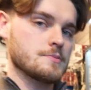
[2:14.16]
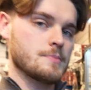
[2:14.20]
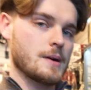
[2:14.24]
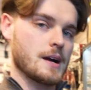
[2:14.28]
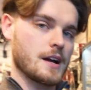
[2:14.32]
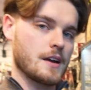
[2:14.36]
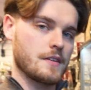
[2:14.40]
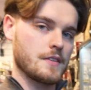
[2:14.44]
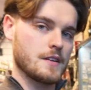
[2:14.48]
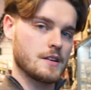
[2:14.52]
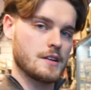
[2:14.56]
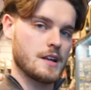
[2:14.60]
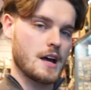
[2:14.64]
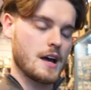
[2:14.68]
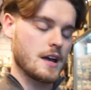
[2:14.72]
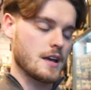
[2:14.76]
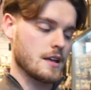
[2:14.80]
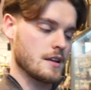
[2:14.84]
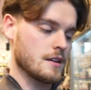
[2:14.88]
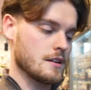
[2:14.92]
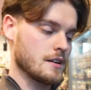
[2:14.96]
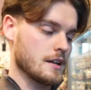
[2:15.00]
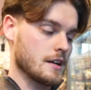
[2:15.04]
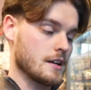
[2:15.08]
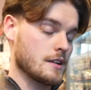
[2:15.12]
back in the
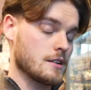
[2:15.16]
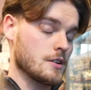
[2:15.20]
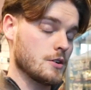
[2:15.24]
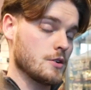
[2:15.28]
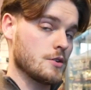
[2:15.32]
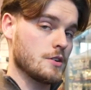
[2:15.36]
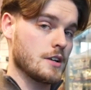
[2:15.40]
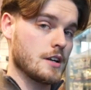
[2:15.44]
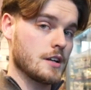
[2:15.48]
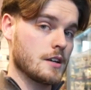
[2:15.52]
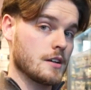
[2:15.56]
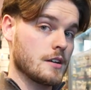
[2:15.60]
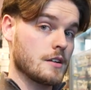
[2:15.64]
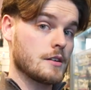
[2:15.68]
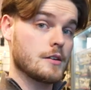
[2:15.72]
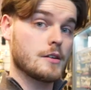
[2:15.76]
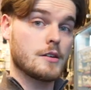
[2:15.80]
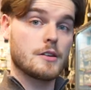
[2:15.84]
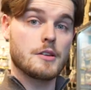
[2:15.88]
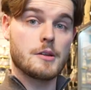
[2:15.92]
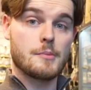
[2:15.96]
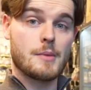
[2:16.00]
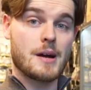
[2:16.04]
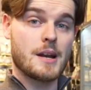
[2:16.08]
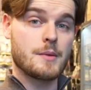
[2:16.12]
day, including
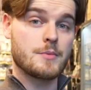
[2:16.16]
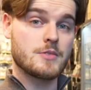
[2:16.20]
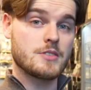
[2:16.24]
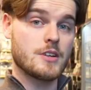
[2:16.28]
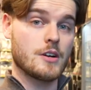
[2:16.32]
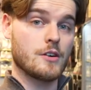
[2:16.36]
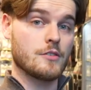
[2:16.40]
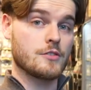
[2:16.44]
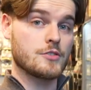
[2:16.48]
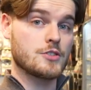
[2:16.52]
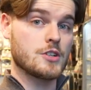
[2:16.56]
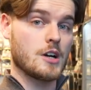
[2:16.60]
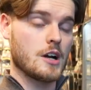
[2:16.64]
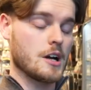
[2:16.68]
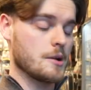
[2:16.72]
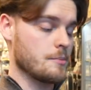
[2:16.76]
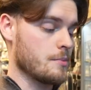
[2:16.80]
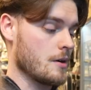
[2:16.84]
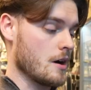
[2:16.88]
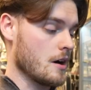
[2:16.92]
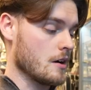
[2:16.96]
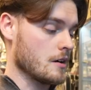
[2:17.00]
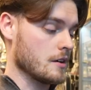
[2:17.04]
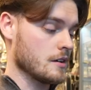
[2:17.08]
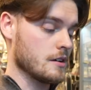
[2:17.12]
the man himself, Charlie
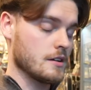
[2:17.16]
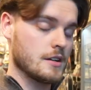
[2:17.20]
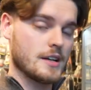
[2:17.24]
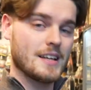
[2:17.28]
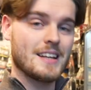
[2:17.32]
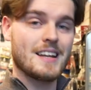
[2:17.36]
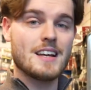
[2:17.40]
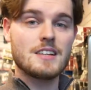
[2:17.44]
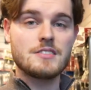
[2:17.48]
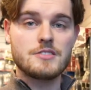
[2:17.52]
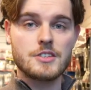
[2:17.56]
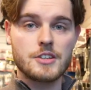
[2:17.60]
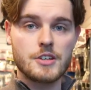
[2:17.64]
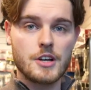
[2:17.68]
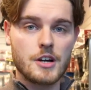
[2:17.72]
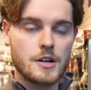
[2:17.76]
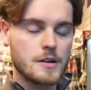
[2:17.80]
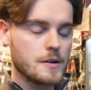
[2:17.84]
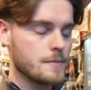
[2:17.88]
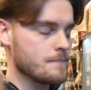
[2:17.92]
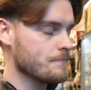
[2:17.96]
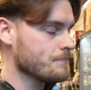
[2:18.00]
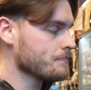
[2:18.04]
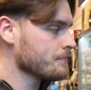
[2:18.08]
Parker, and Lester Young.